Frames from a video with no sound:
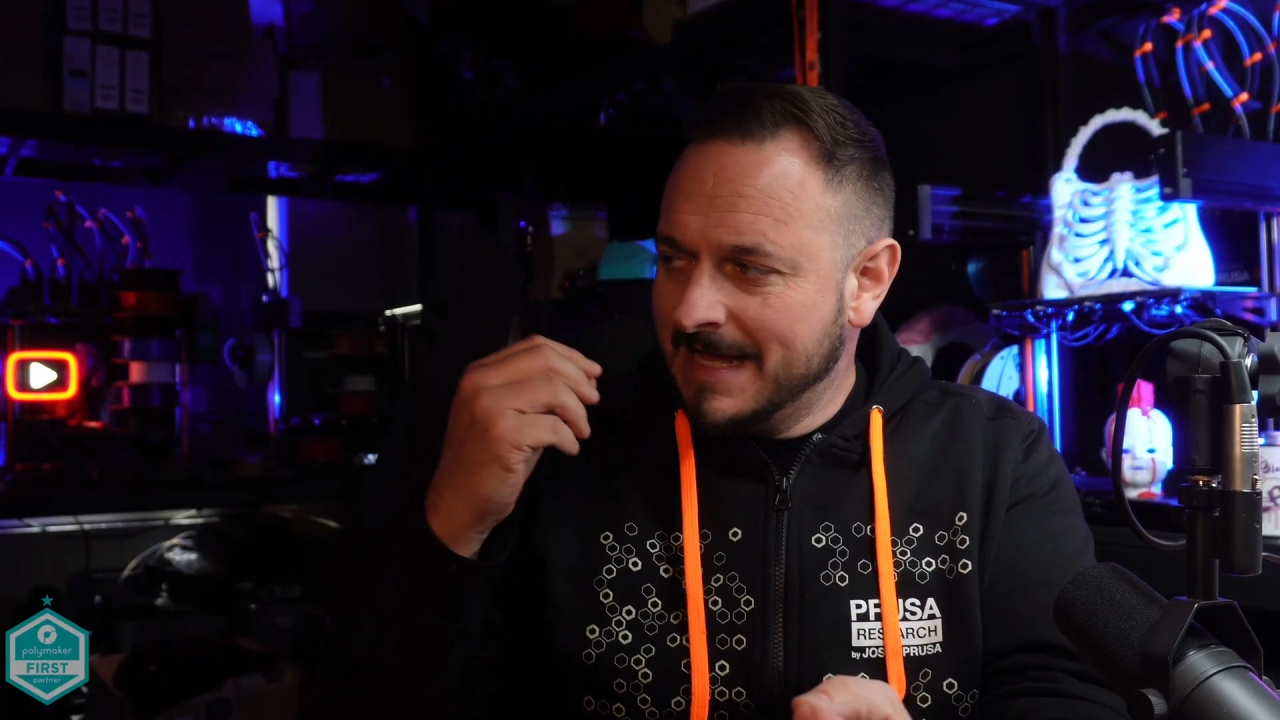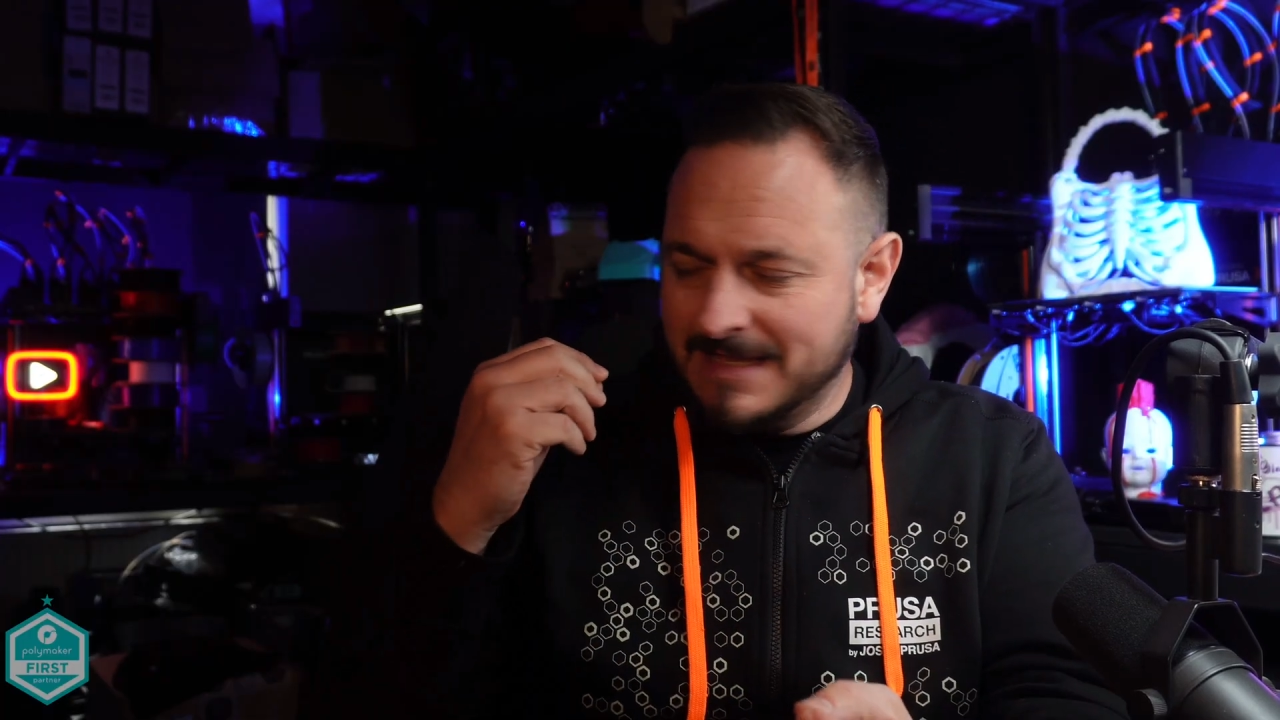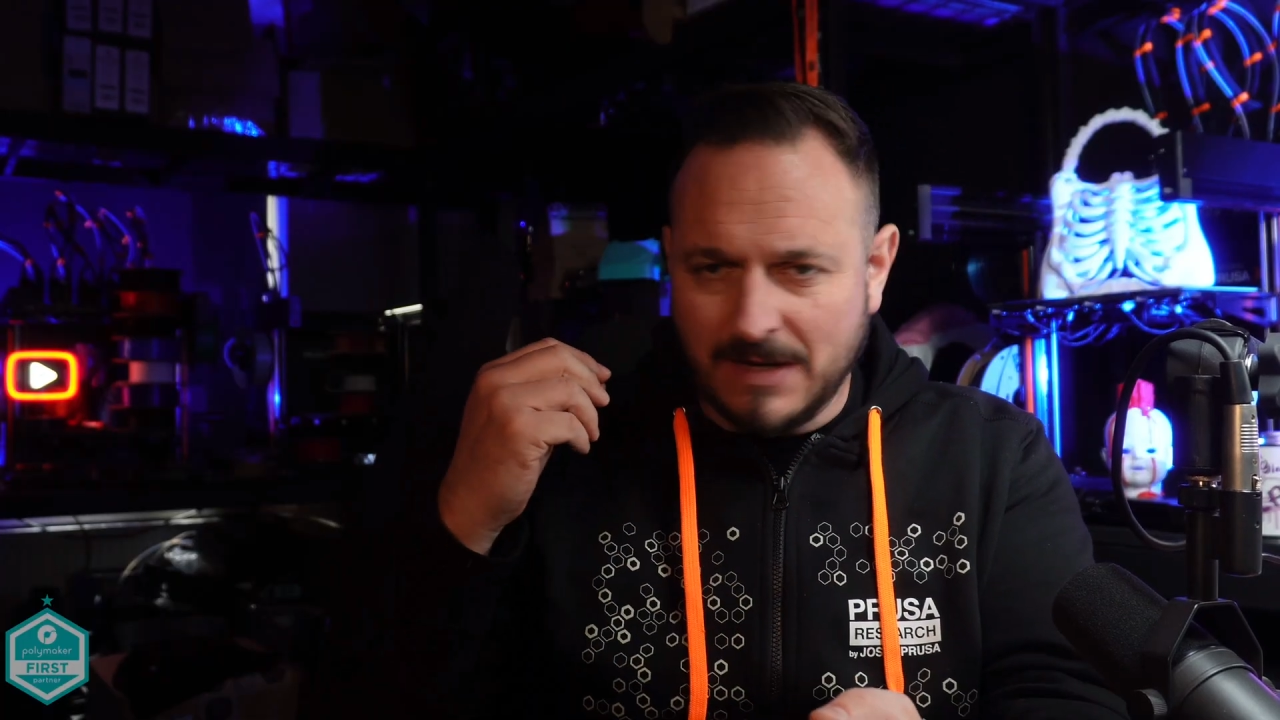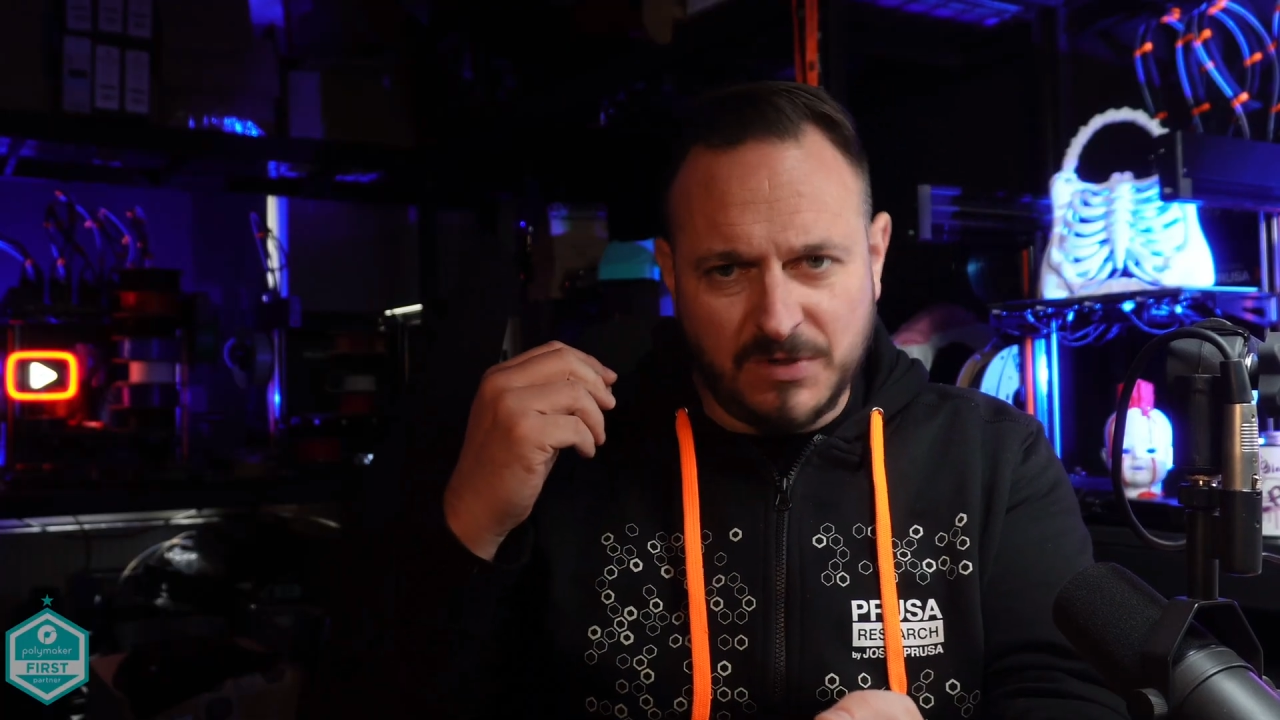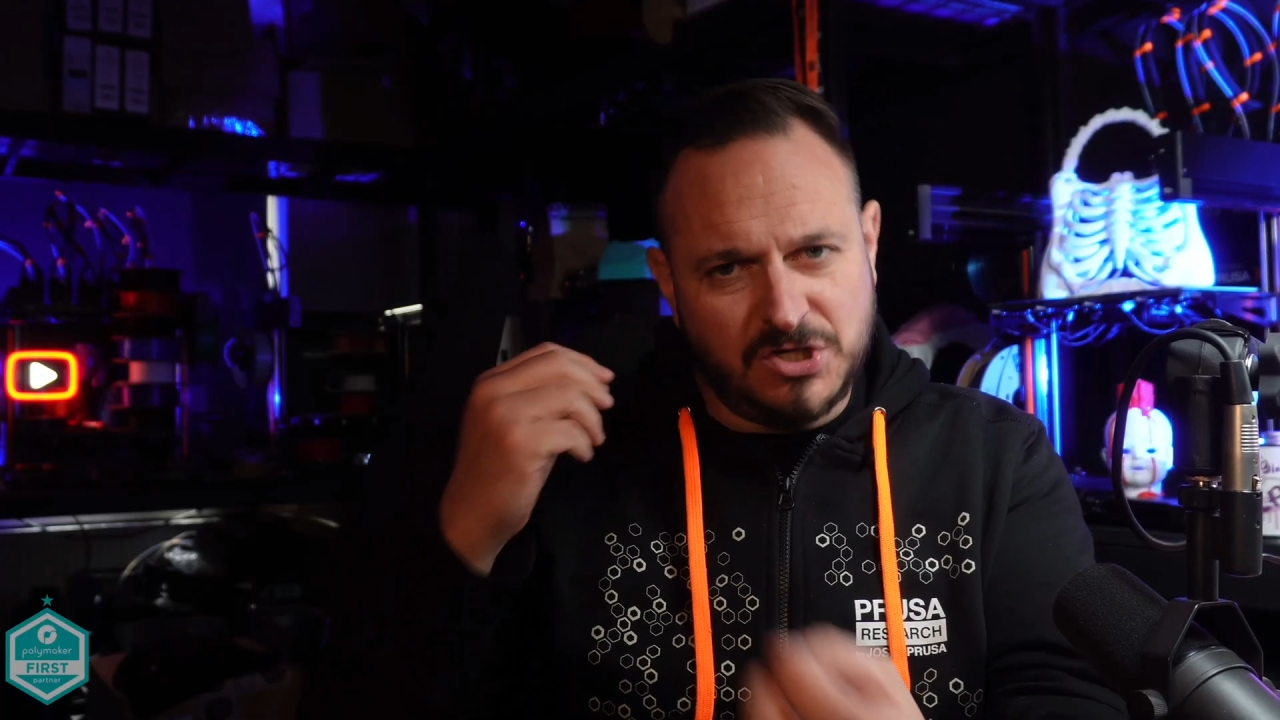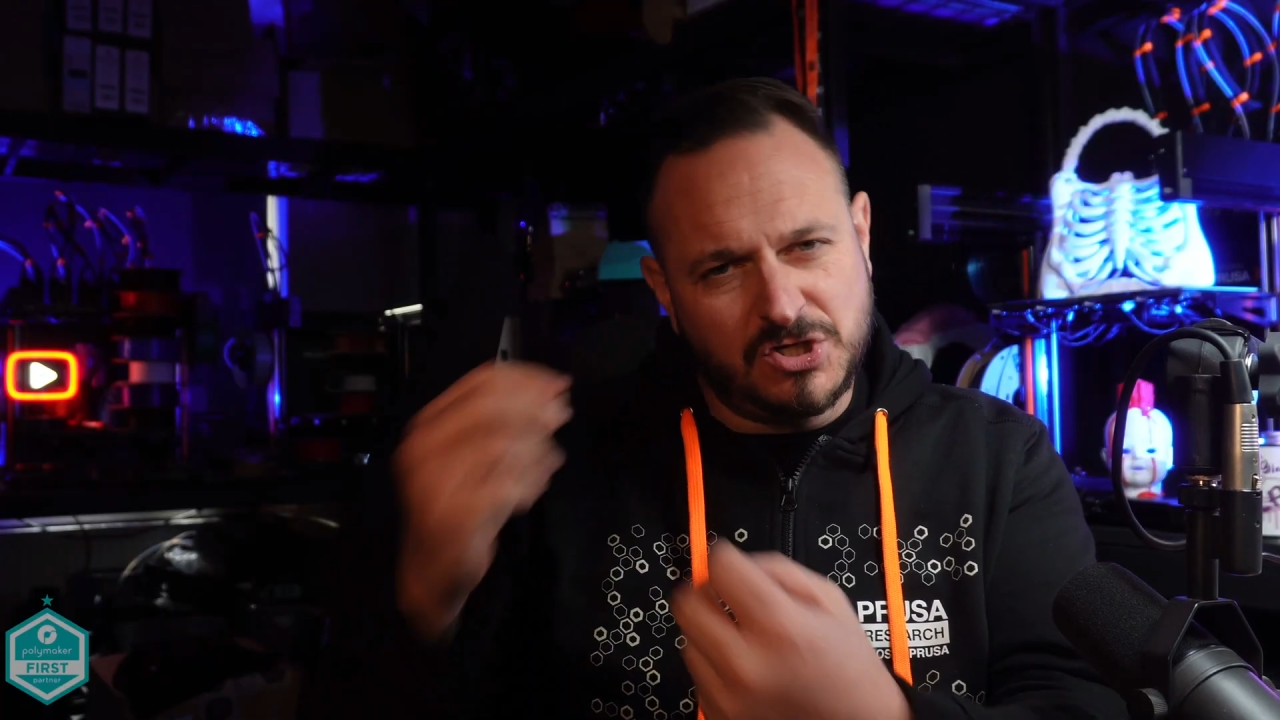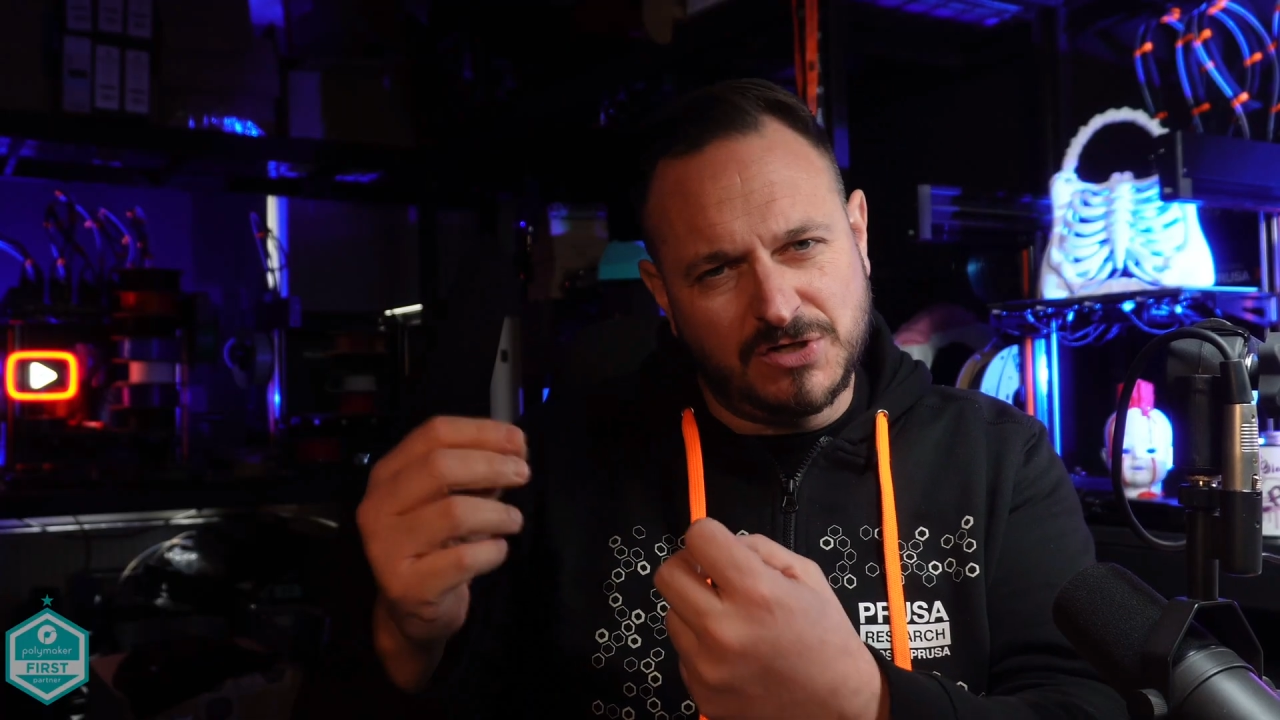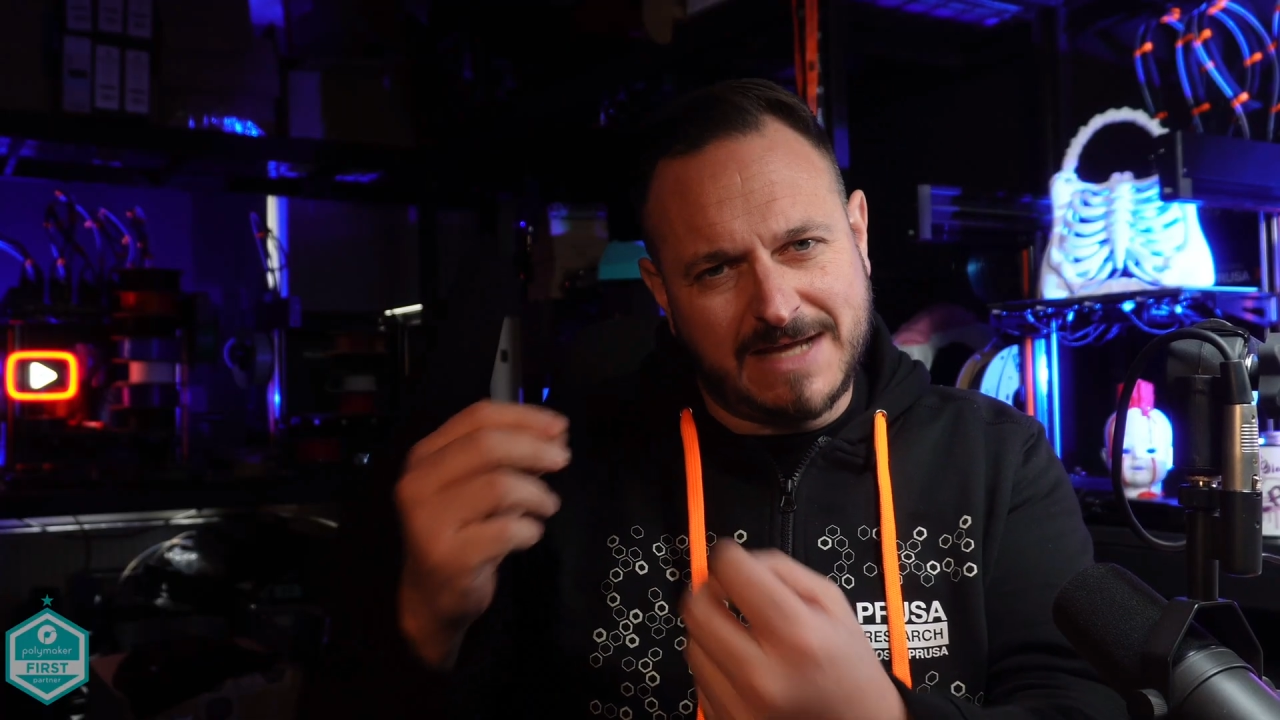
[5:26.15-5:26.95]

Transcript: then we should